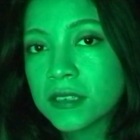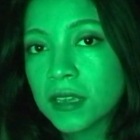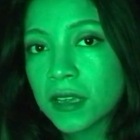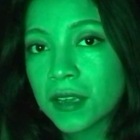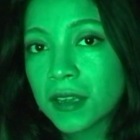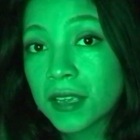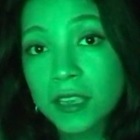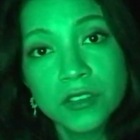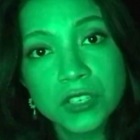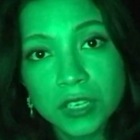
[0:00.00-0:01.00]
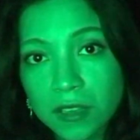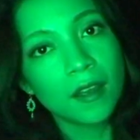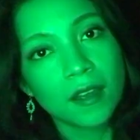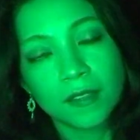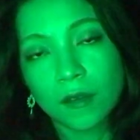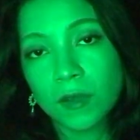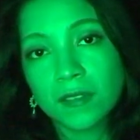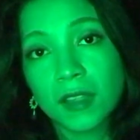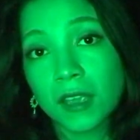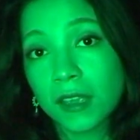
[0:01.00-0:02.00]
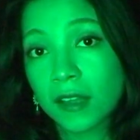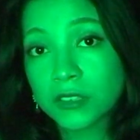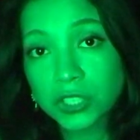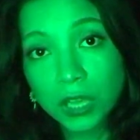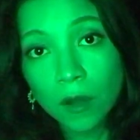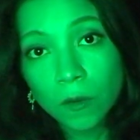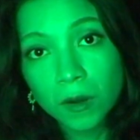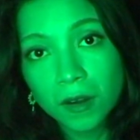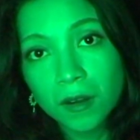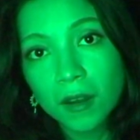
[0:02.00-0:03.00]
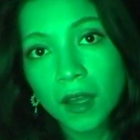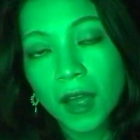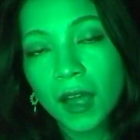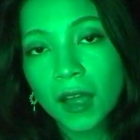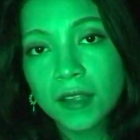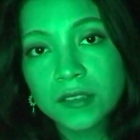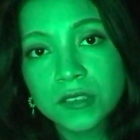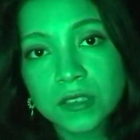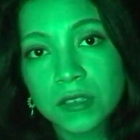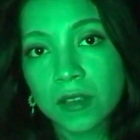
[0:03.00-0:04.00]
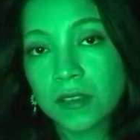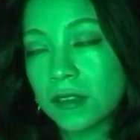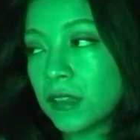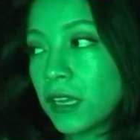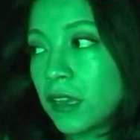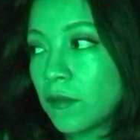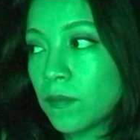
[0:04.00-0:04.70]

the kitchen and I was taking a shower, and suddenly